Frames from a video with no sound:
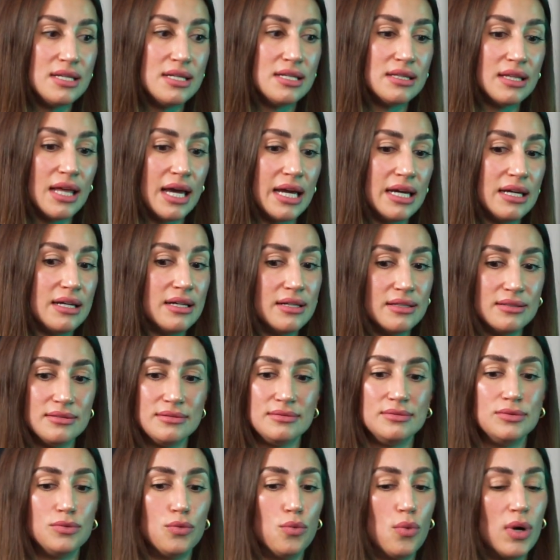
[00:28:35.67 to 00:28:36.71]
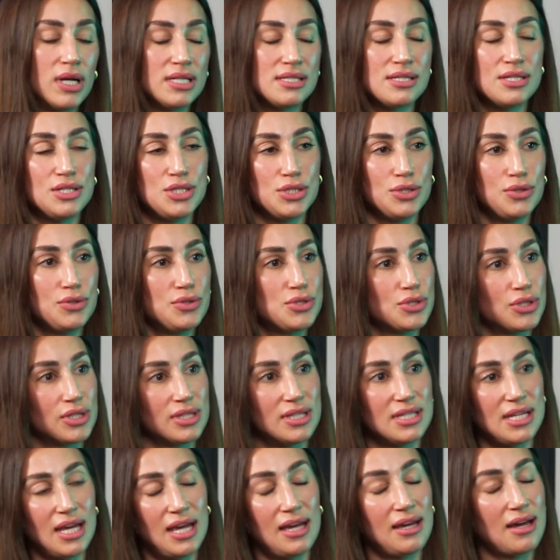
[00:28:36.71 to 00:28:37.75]
like what to do during
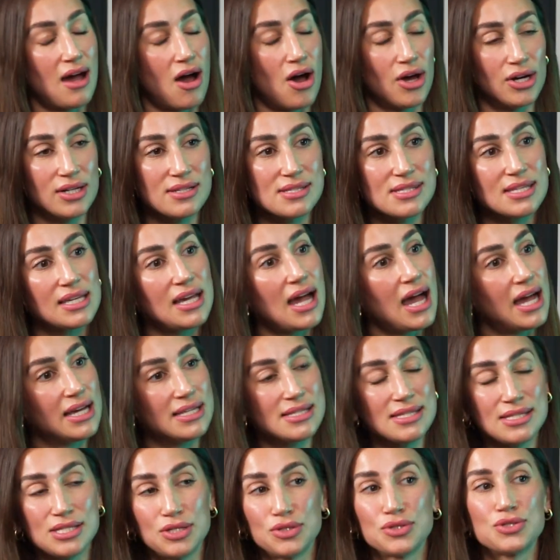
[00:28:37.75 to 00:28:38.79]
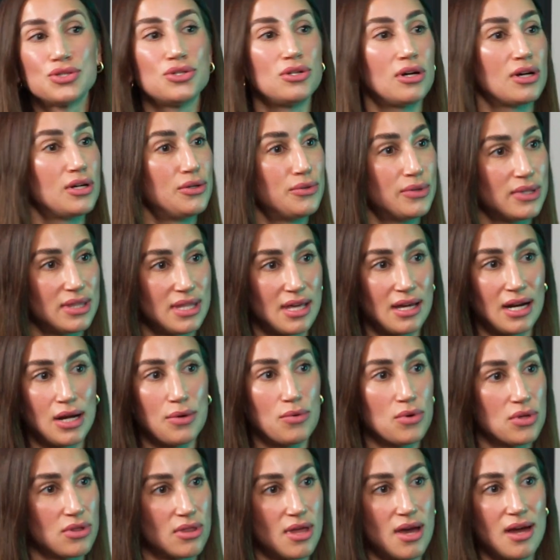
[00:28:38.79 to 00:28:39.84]
the day, honestly, I still struggle with that. I
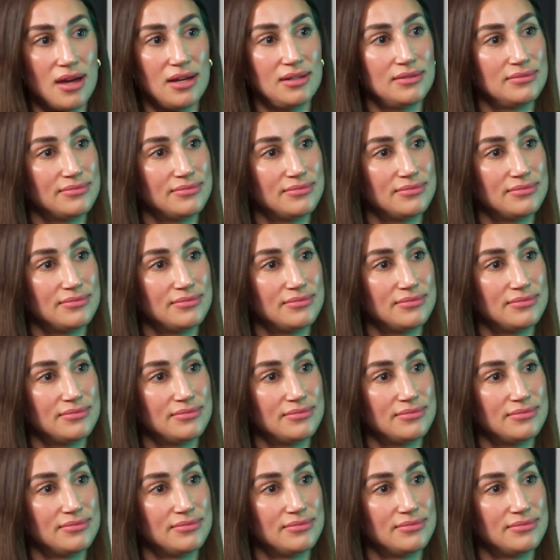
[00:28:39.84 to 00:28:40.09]
won't lie.